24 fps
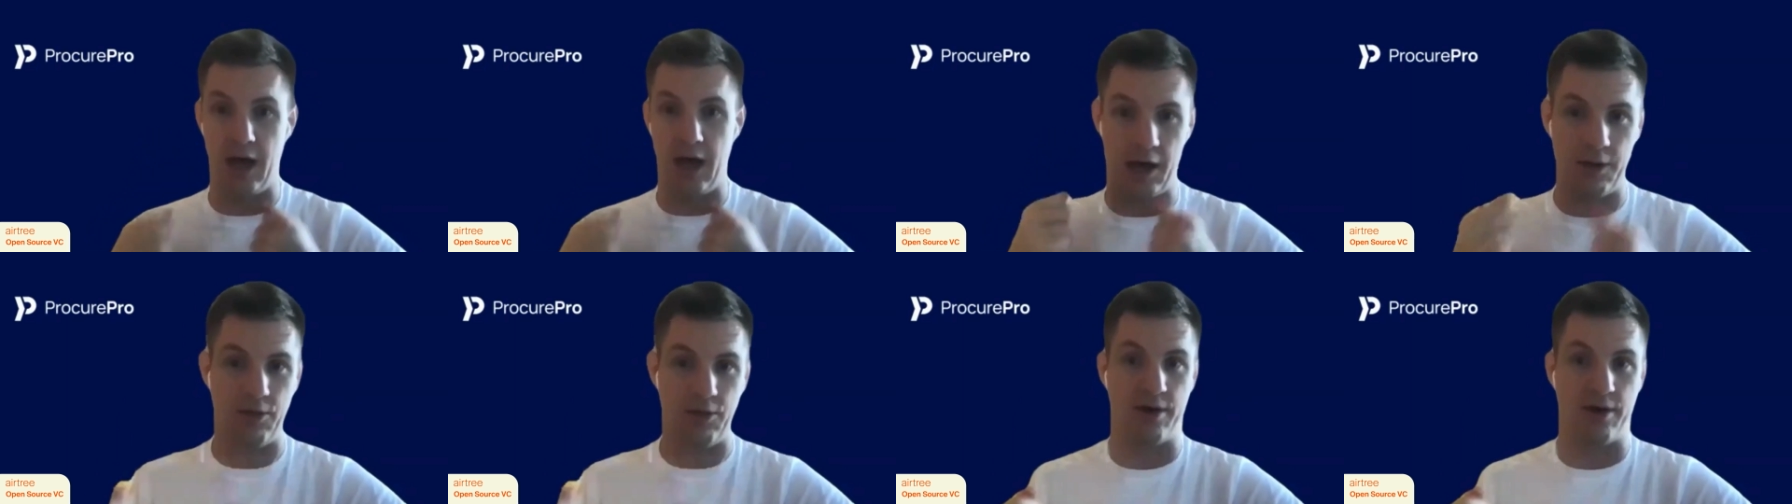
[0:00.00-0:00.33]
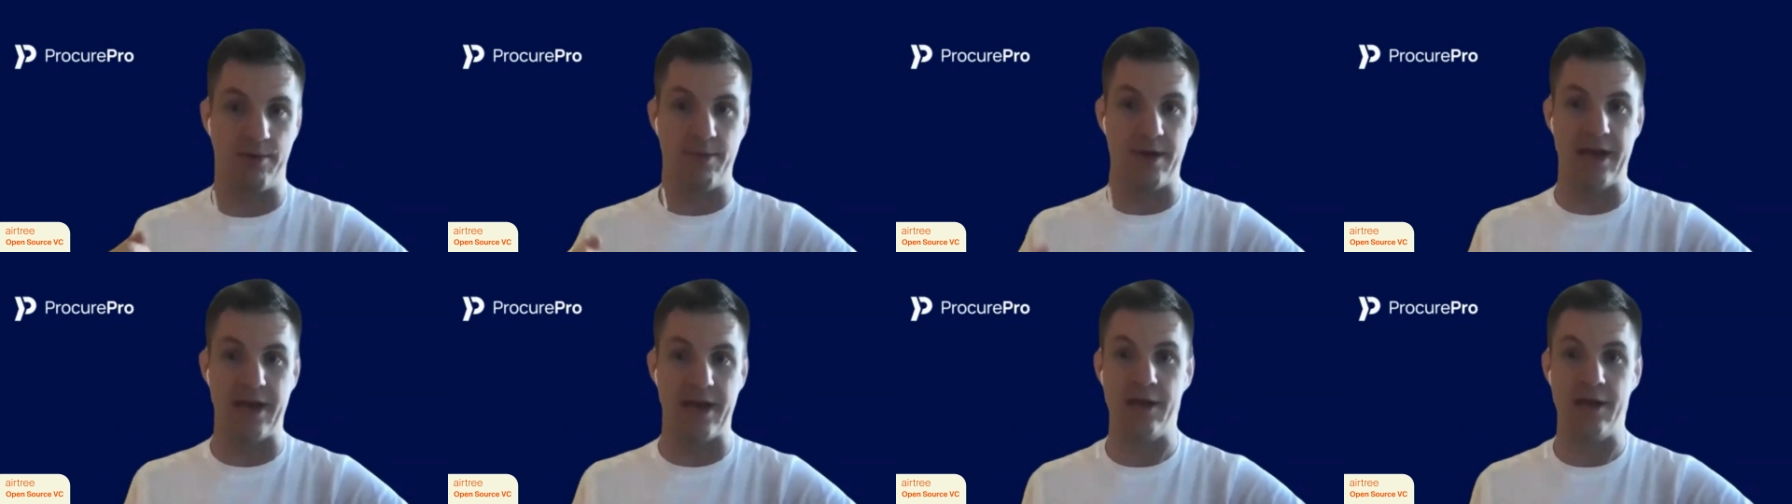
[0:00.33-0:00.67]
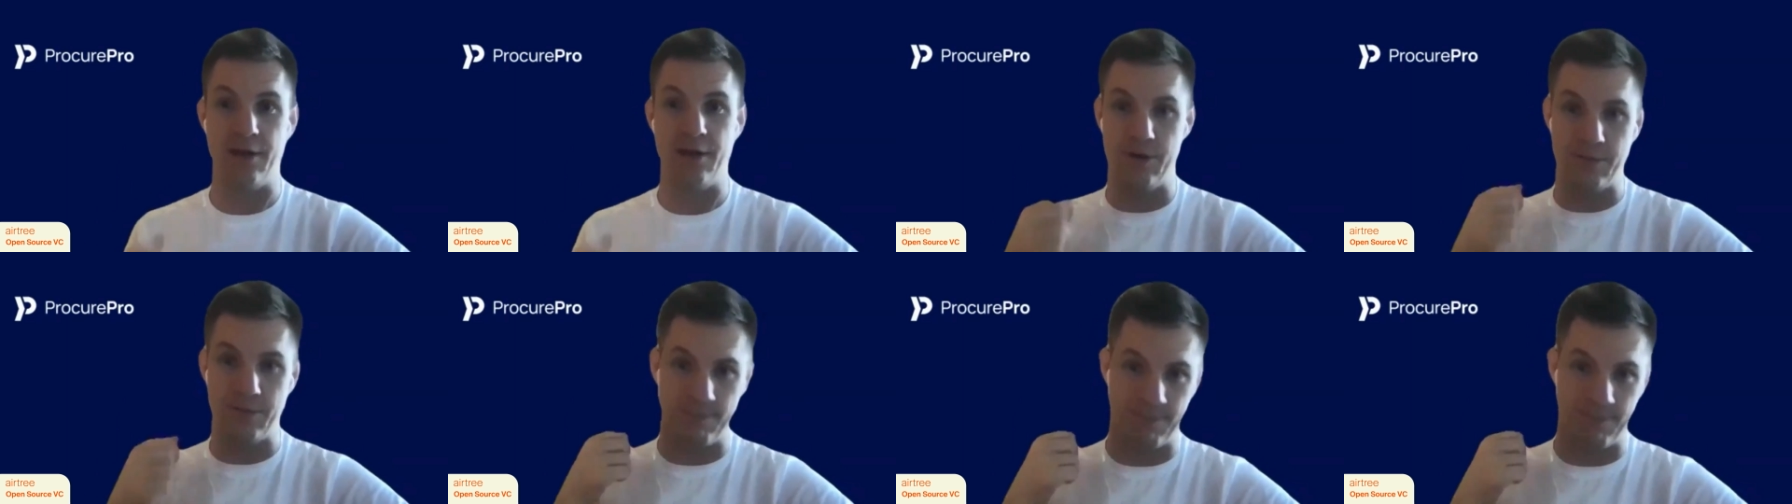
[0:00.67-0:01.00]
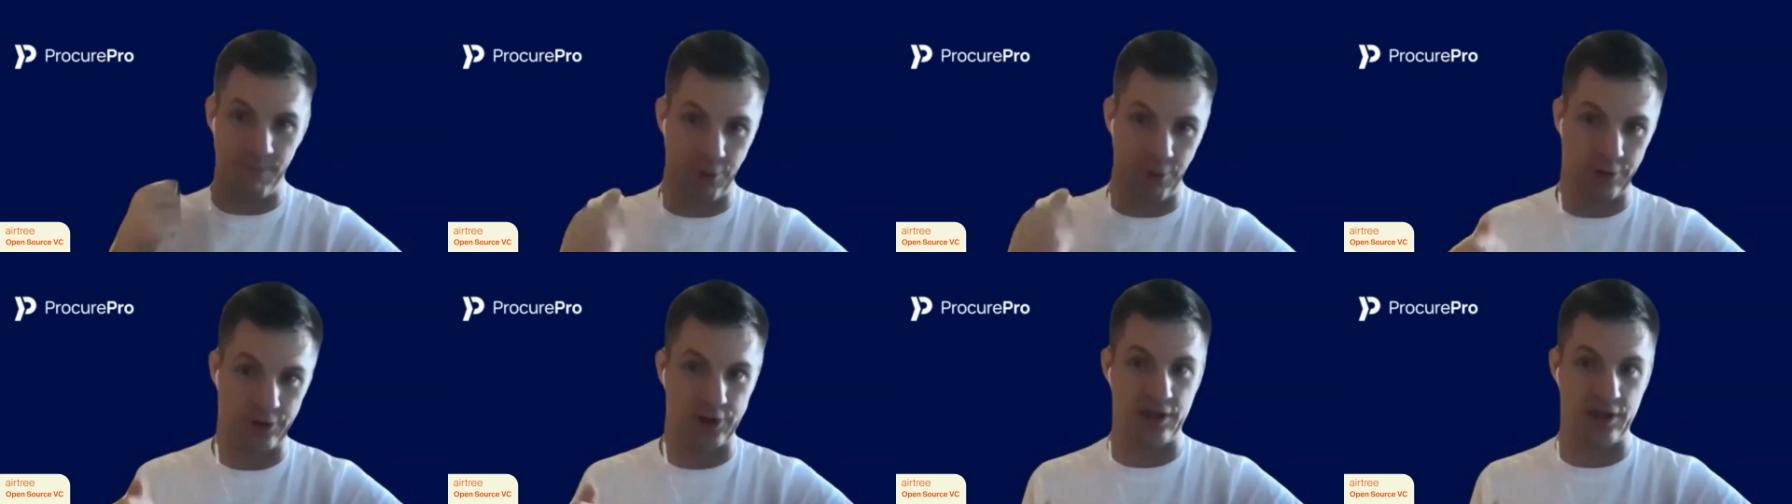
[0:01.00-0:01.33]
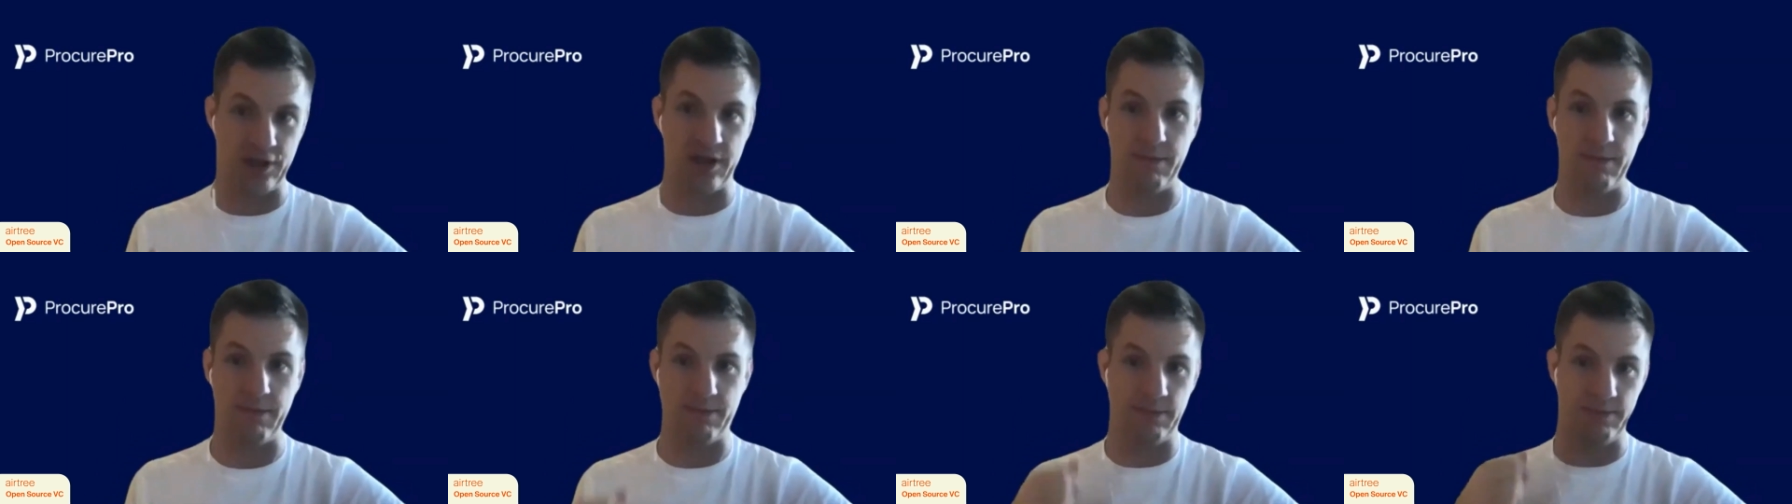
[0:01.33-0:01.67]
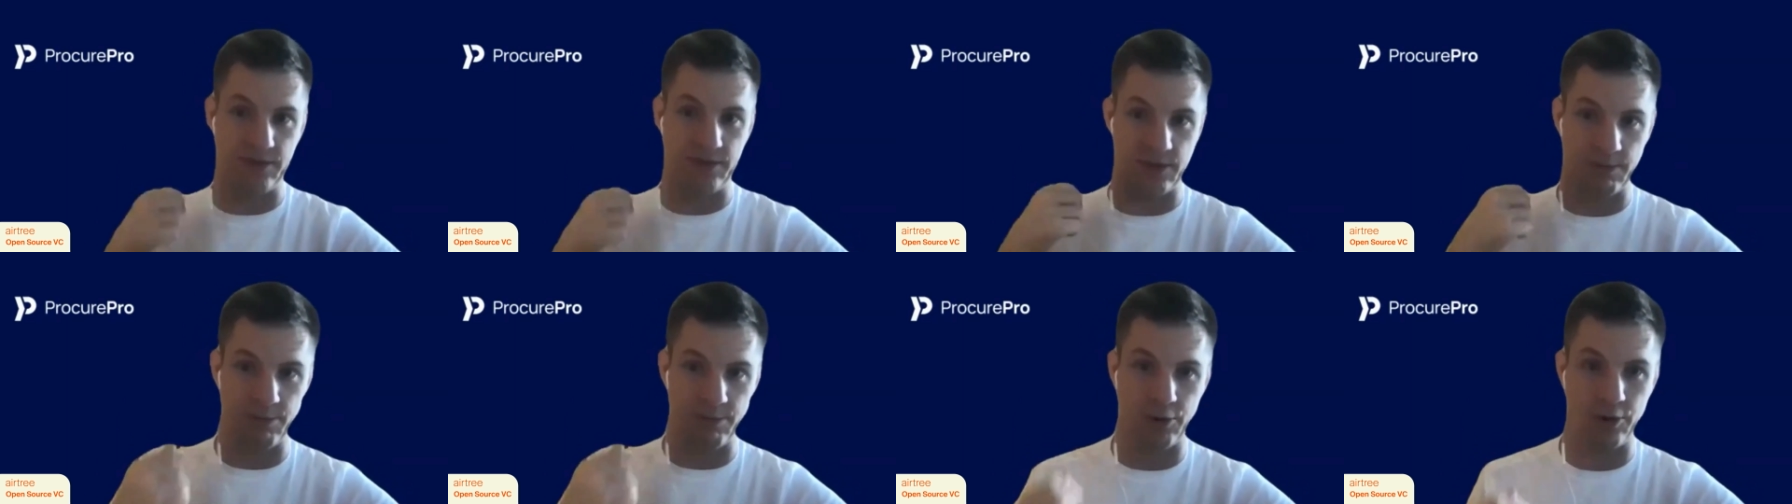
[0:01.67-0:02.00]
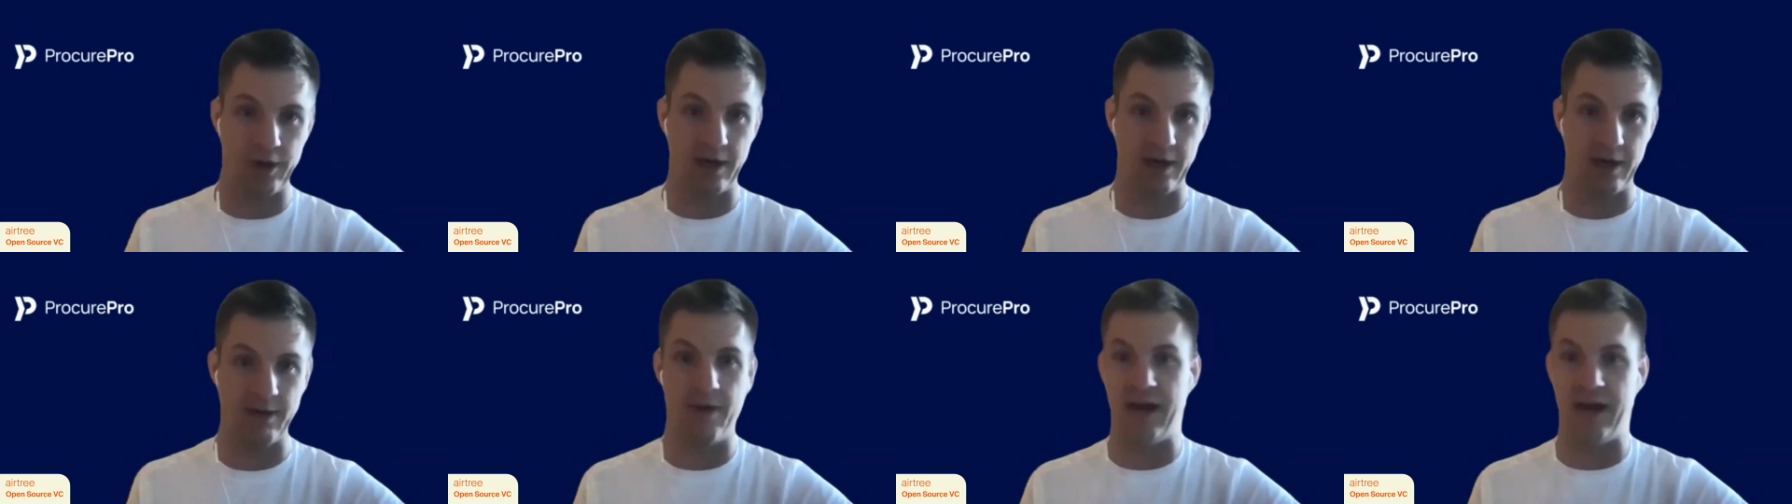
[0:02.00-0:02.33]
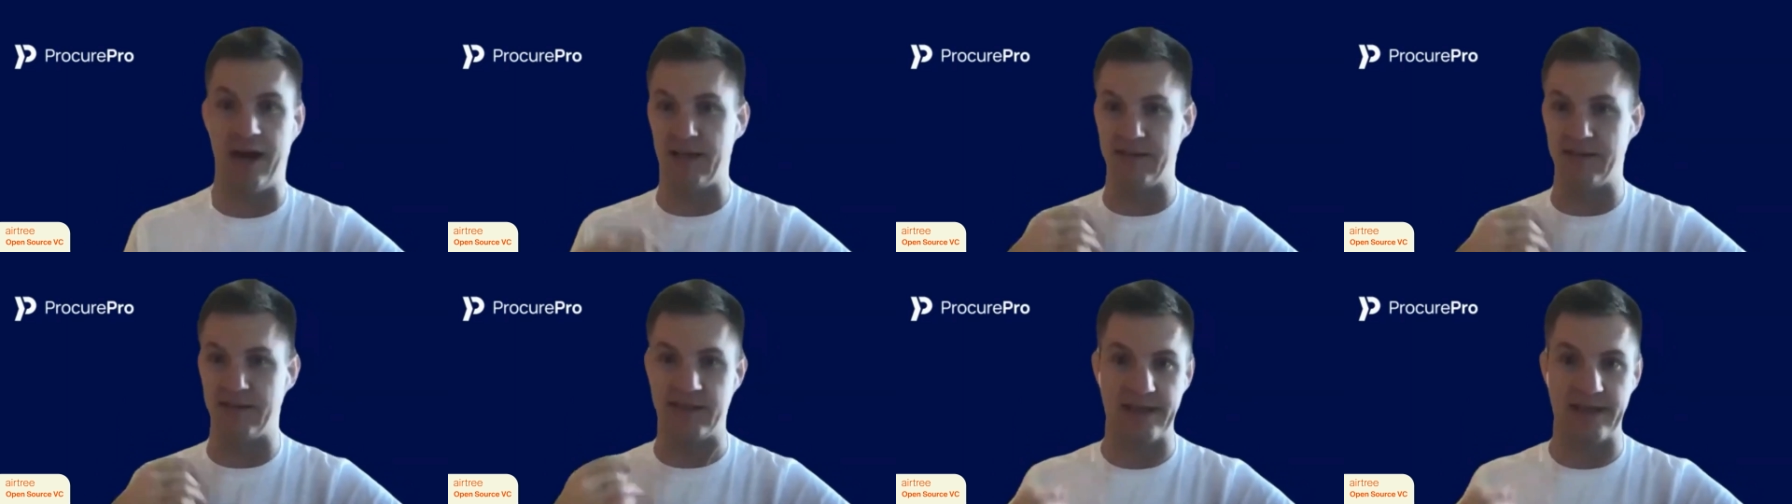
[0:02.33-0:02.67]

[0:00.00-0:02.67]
I want to be pushing them to book in meetings,